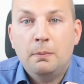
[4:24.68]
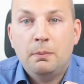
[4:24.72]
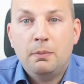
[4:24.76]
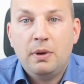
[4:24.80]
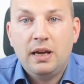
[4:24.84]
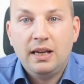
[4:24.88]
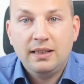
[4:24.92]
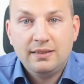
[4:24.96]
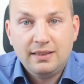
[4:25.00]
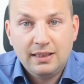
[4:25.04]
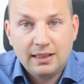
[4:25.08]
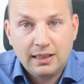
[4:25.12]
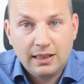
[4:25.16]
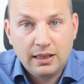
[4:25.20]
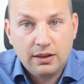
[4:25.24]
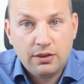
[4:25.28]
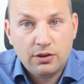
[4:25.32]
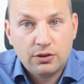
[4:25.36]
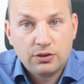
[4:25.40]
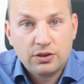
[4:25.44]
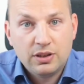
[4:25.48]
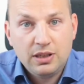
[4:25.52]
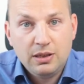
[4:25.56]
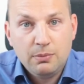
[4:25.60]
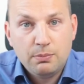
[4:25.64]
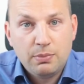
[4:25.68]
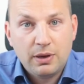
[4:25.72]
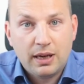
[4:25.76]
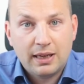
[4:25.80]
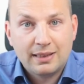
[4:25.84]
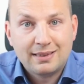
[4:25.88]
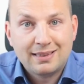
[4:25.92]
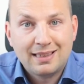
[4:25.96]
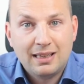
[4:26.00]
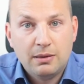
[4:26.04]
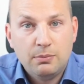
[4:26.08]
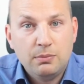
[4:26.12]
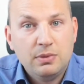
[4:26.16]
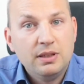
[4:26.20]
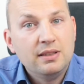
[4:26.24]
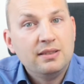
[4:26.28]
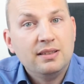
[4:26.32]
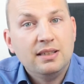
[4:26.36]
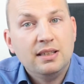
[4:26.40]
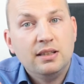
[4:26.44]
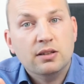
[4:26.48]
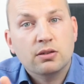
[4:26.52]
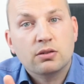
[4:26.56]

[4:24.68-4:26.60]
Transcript: Basically, those impacts can be seen